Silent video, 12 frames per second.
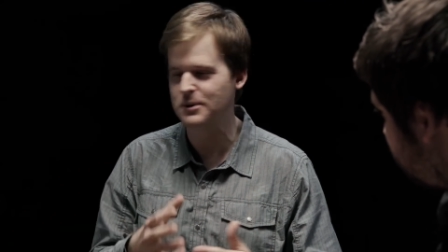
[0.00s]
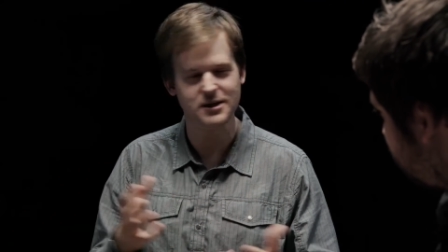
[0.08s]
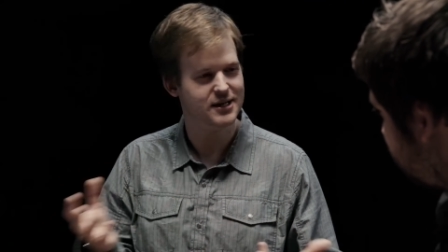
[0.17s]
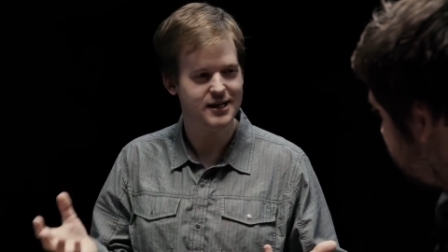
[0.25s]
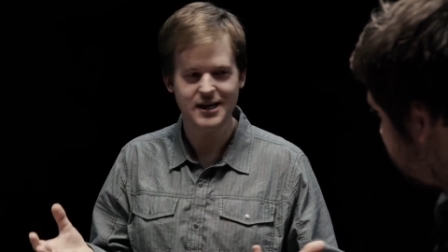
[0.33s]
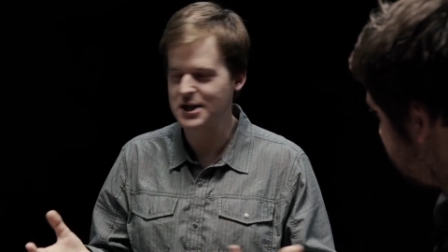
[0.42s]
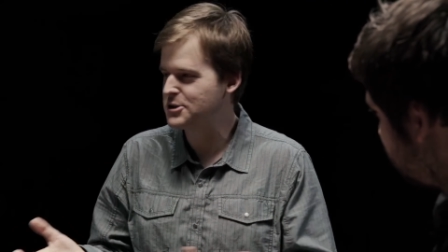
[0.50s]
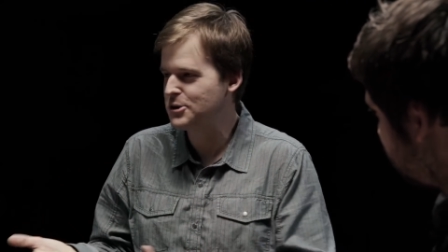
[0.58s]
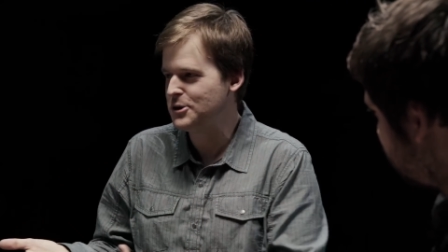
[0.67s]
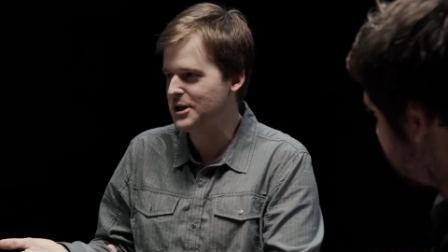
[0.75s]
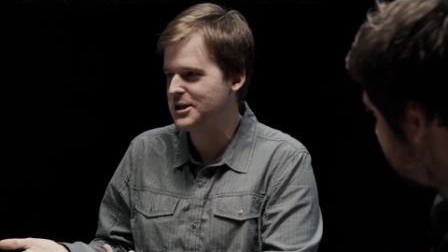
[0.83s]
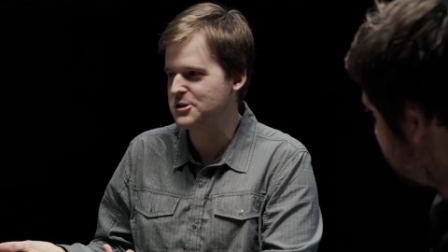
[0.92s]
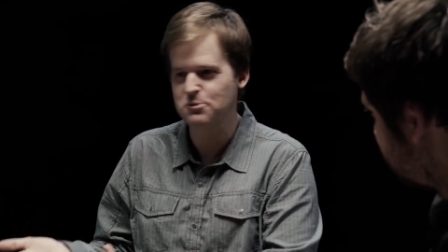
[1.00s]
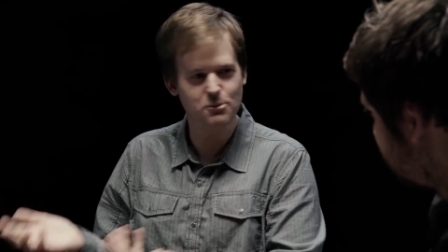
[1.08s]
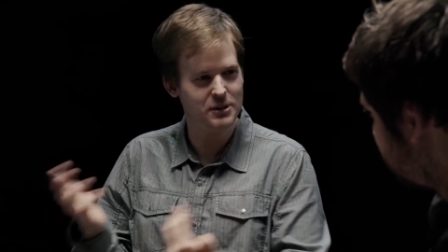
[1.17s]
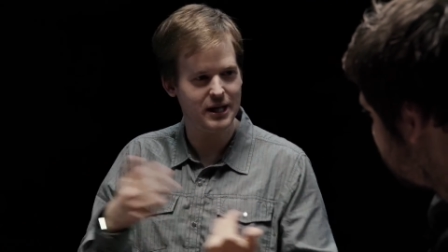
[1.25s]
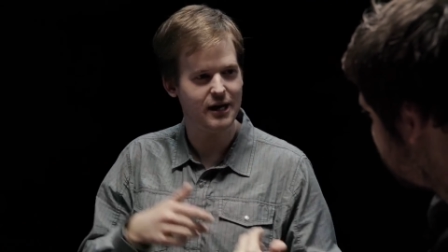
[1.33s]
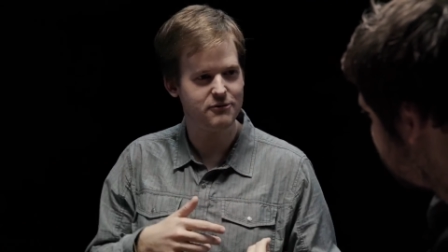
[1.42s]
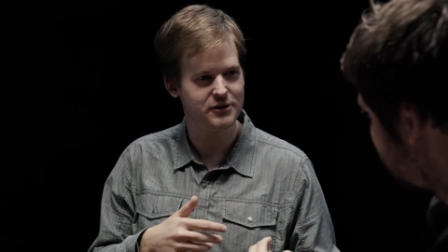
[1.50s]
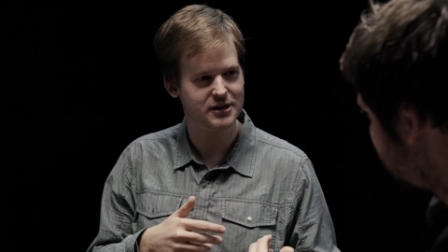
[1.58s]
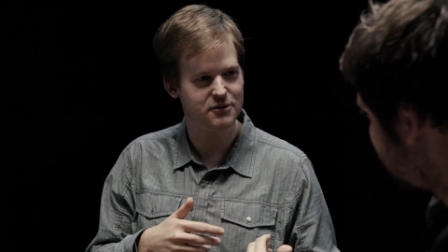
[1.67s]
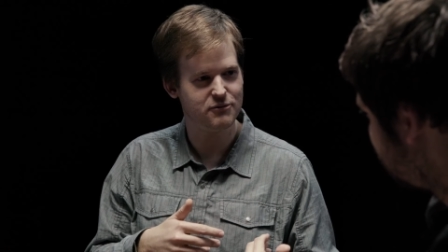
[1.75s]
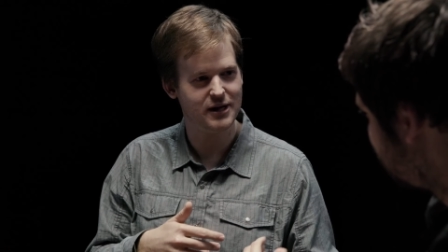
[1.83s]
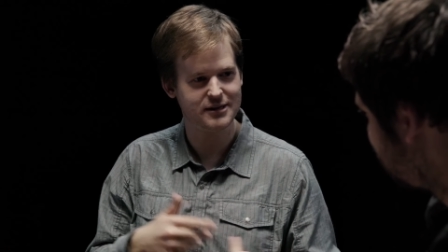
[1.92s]
but in two years, we'll be laughing at
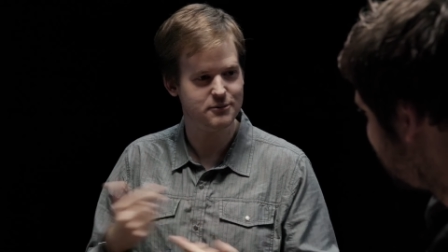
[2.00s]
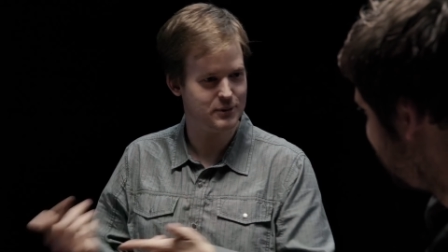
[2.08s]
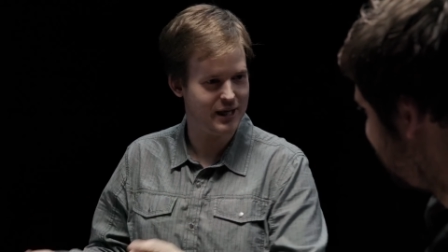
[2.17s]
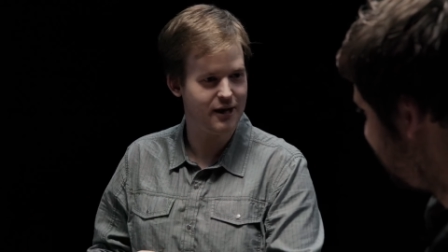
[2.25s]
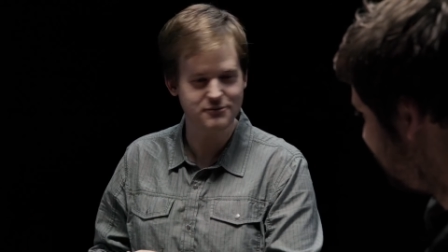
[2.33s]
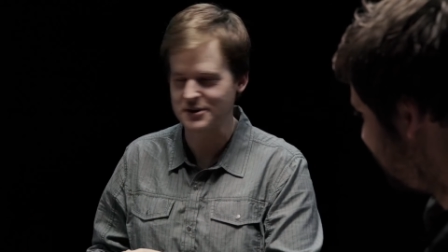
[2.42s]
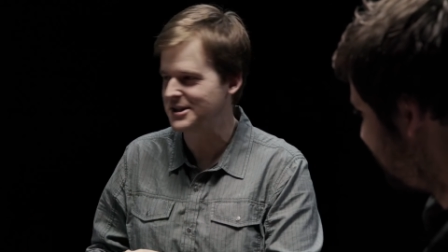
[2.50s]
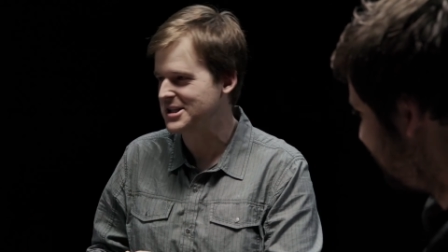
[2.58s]
the fact that we laughed at